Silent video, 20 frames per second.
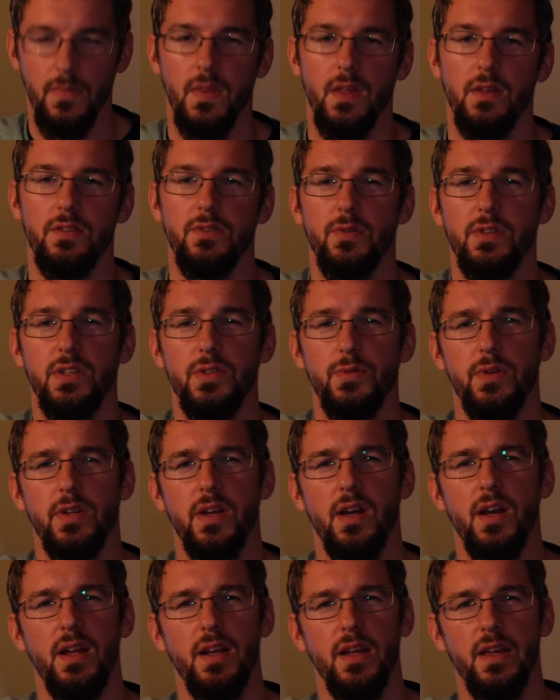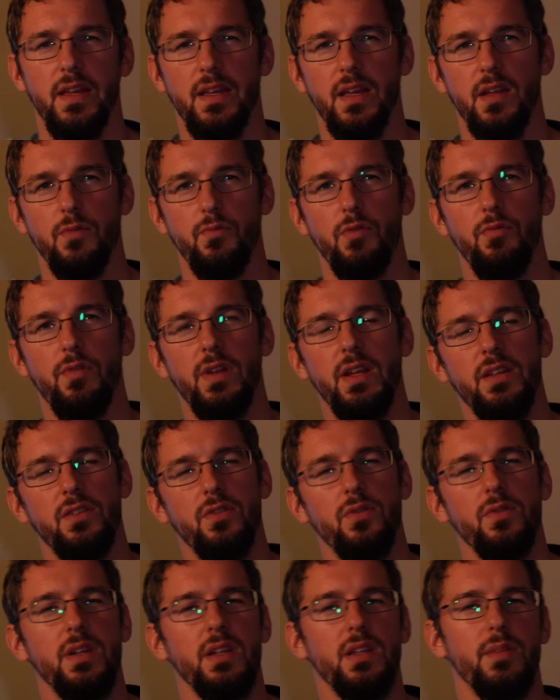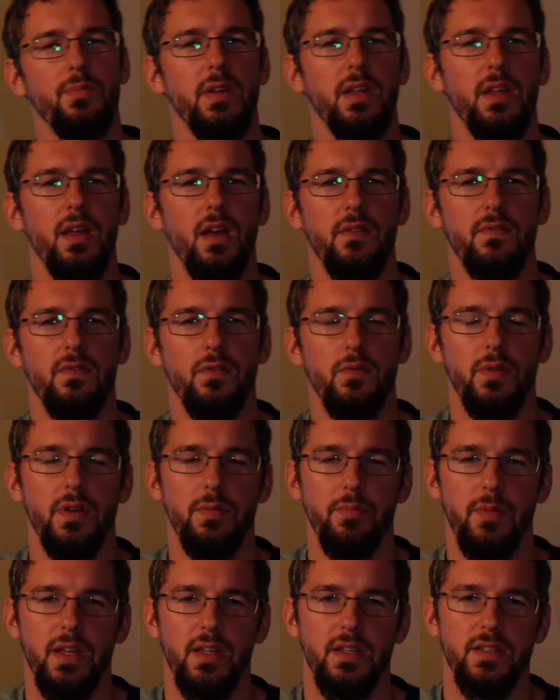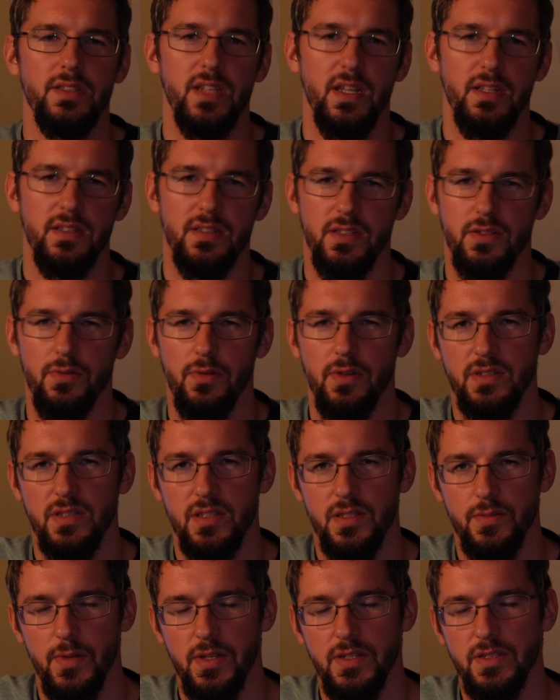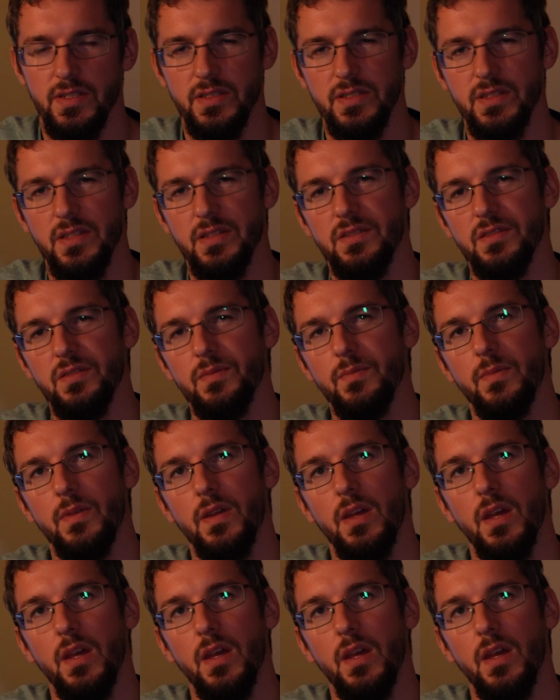So I just want to highlight again, we really do need to be careful when making changes to our suspension system.